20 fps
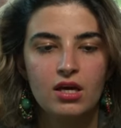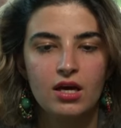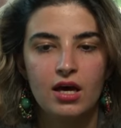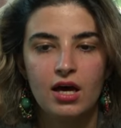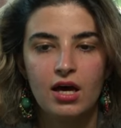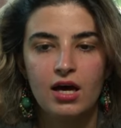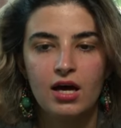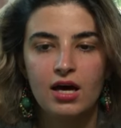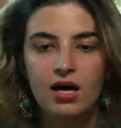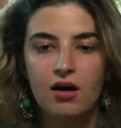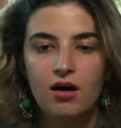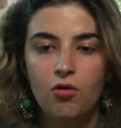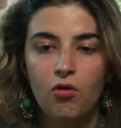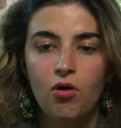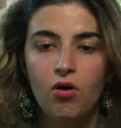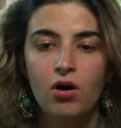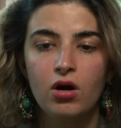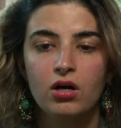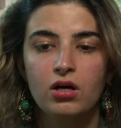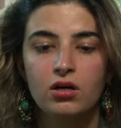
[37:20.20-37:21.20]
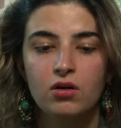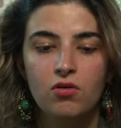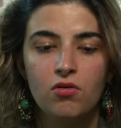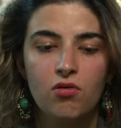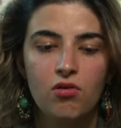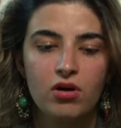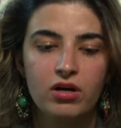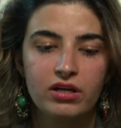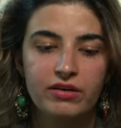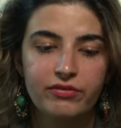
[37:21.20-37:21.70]
Uh, or,
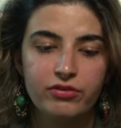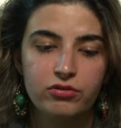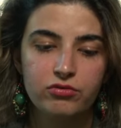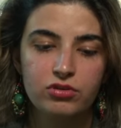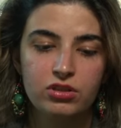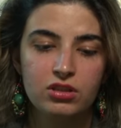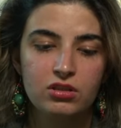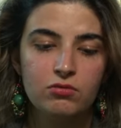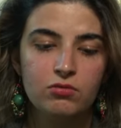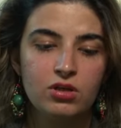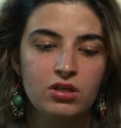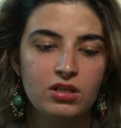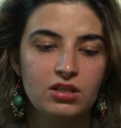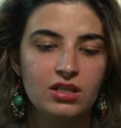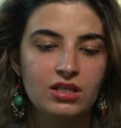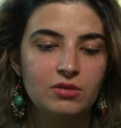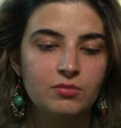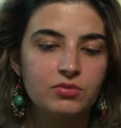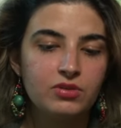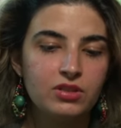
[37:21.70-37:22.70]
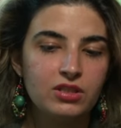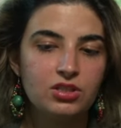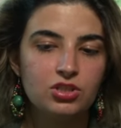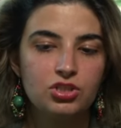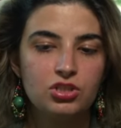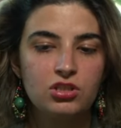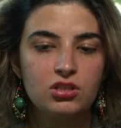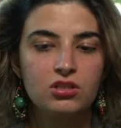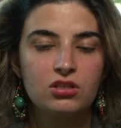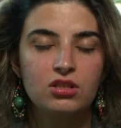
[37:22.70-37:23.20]
or if you really want to like play
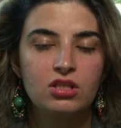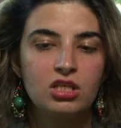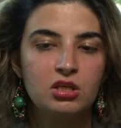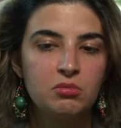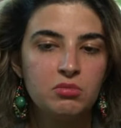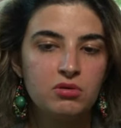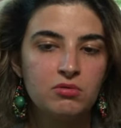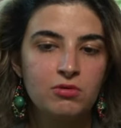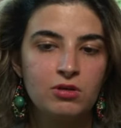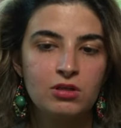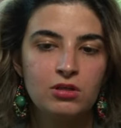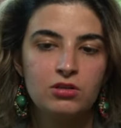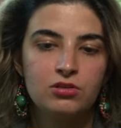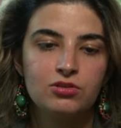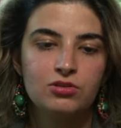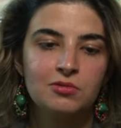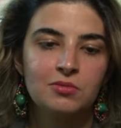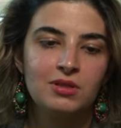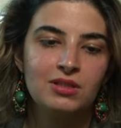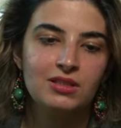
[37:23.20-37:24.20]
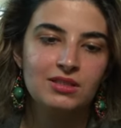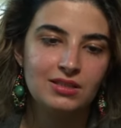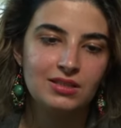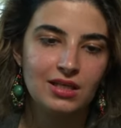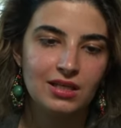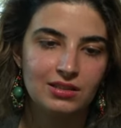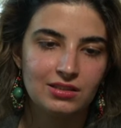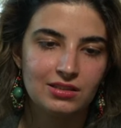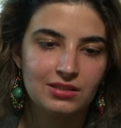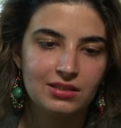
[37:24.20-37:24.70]
chill, king b1 also makes
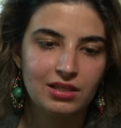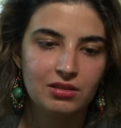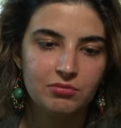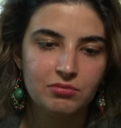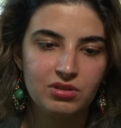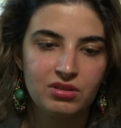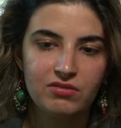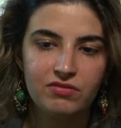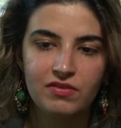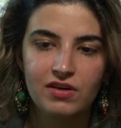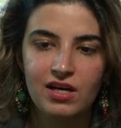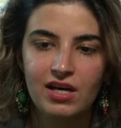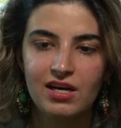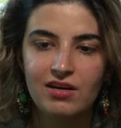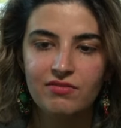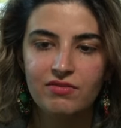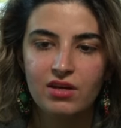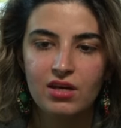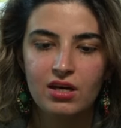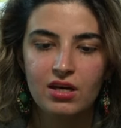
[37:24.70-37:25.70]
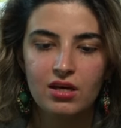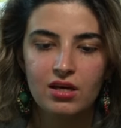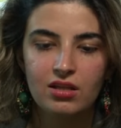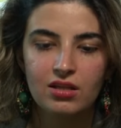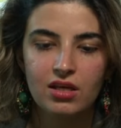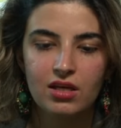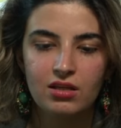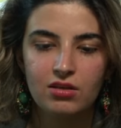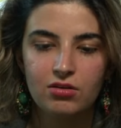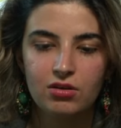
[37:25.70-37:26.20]
sense. Then b5,
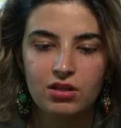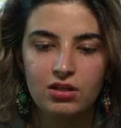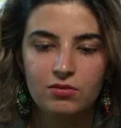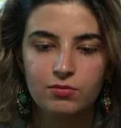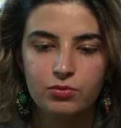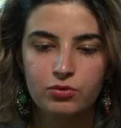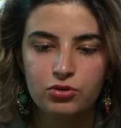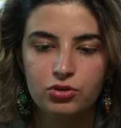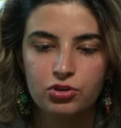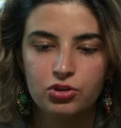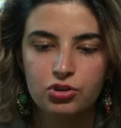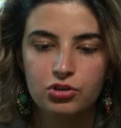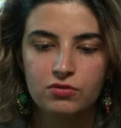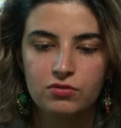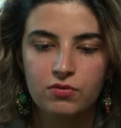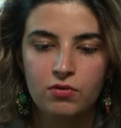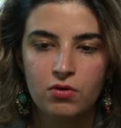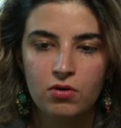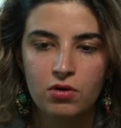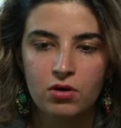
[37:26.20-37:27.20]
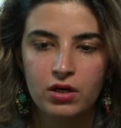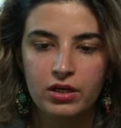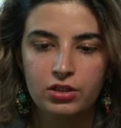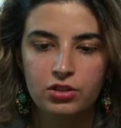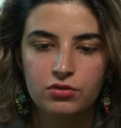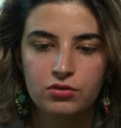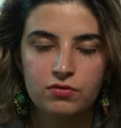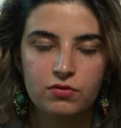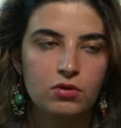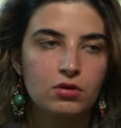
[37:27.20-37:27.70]
then you can push g4 or
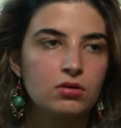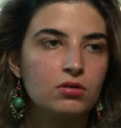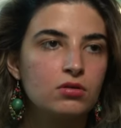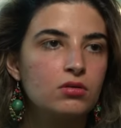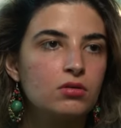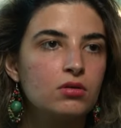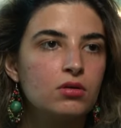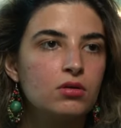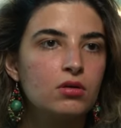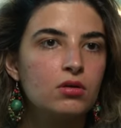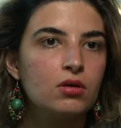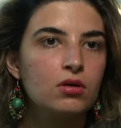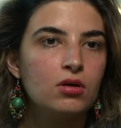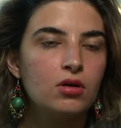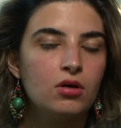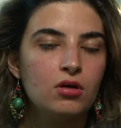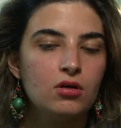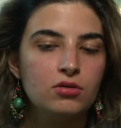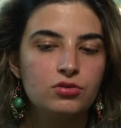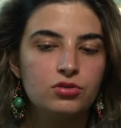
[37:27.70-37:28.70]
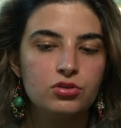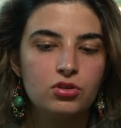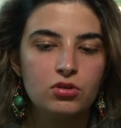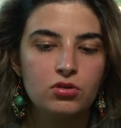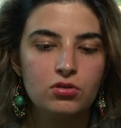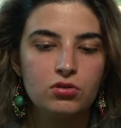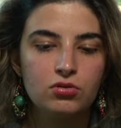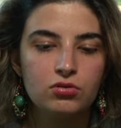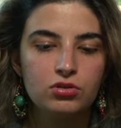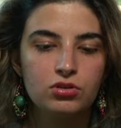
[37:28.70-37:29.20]
h4.
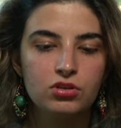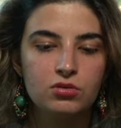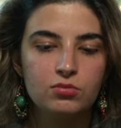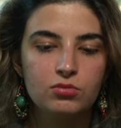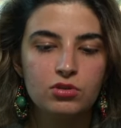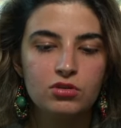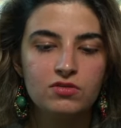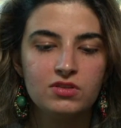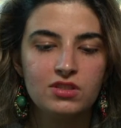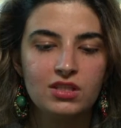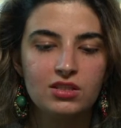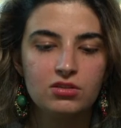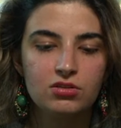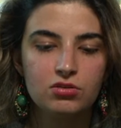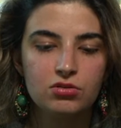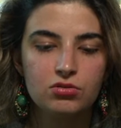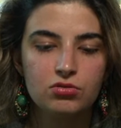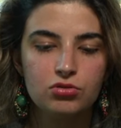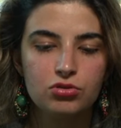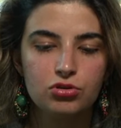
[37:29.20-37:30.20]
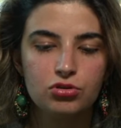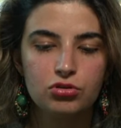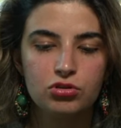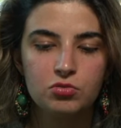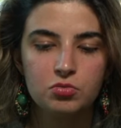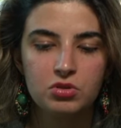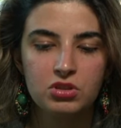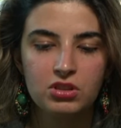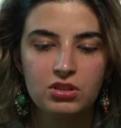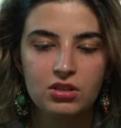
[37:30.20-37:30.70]
So the moves that you do should
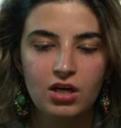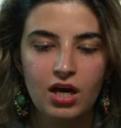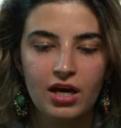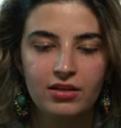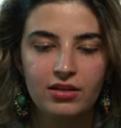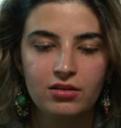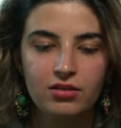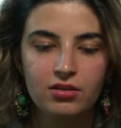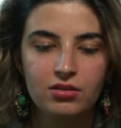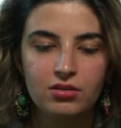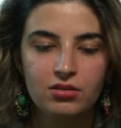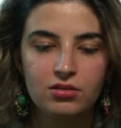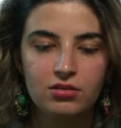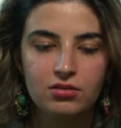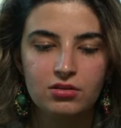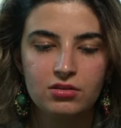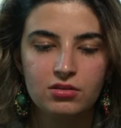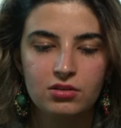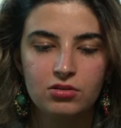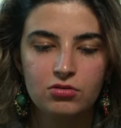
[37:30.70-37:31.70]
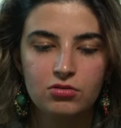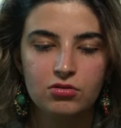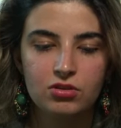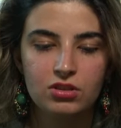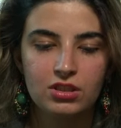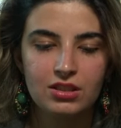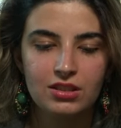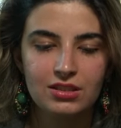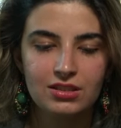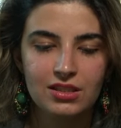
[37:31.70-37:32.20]
be either, you know,
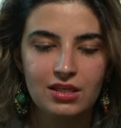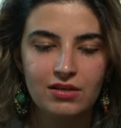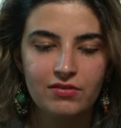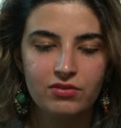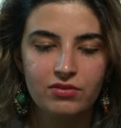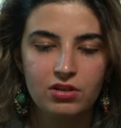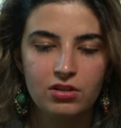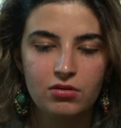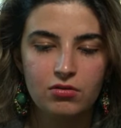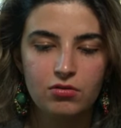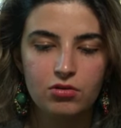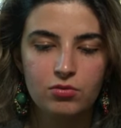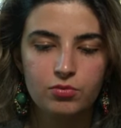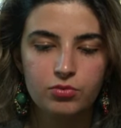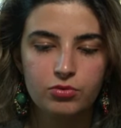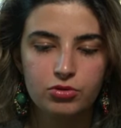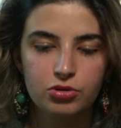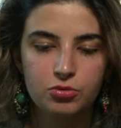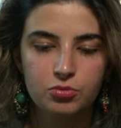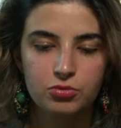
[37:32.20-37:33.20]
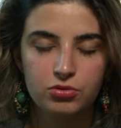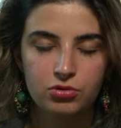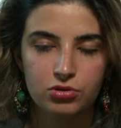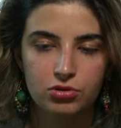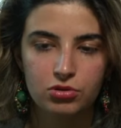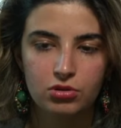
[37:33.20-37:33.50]
king safety or push-push.